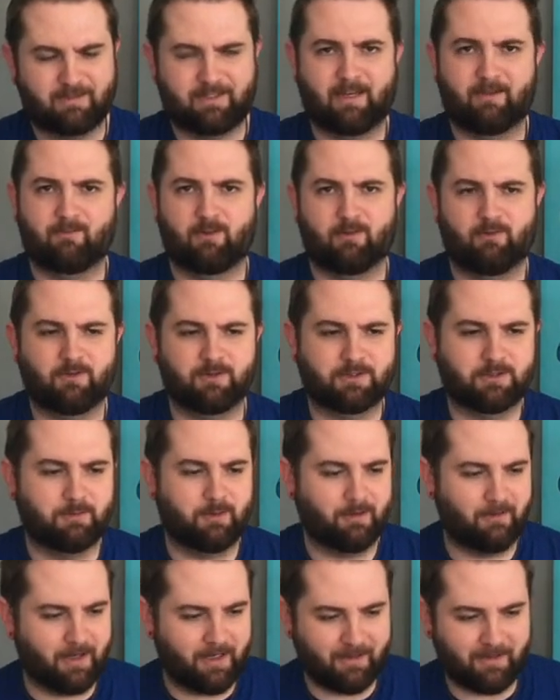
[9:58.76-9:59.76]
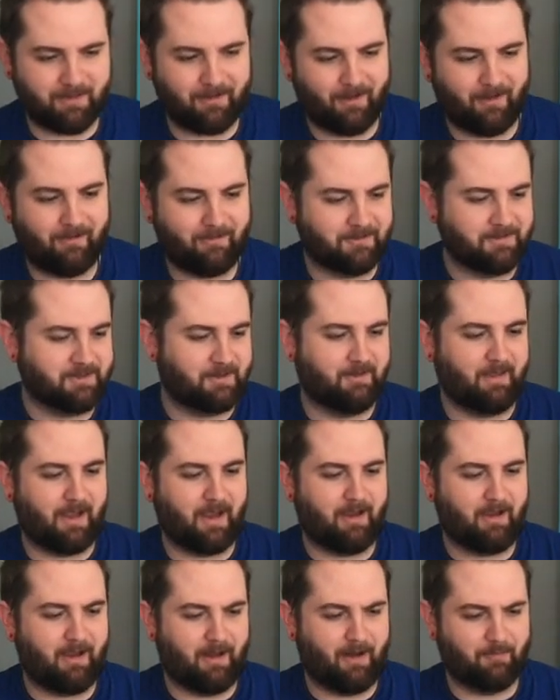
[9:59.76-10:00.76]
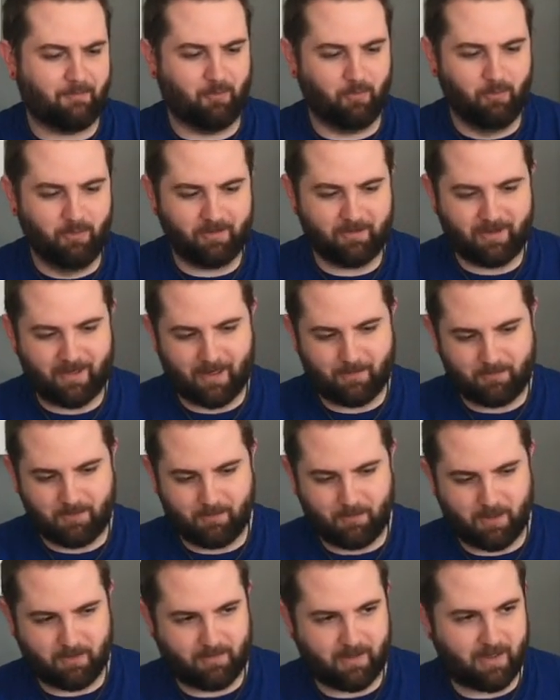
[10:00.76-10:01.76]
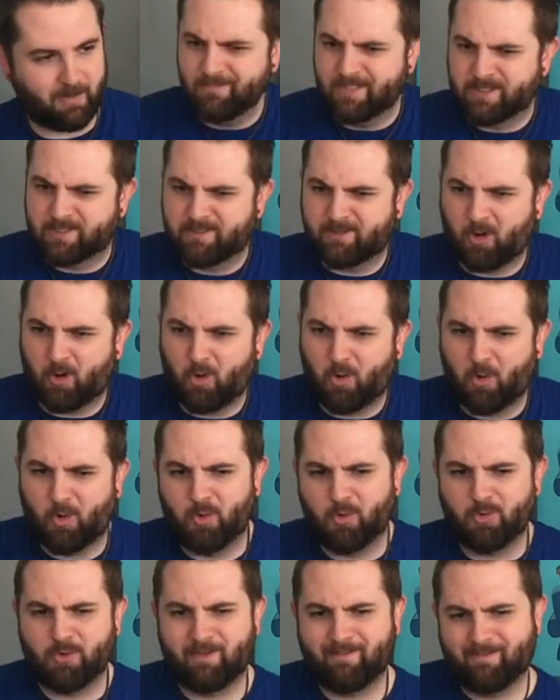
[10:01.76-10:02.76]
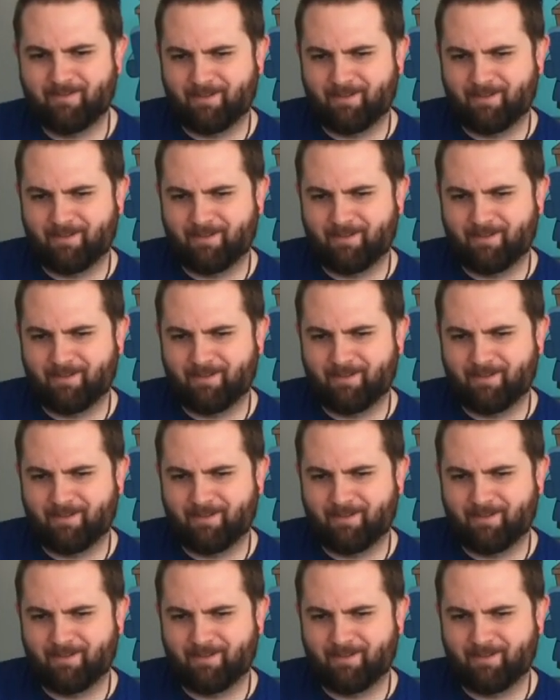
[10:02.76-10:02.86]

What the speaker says: saved over $280 on that, and I'm really happy about that. So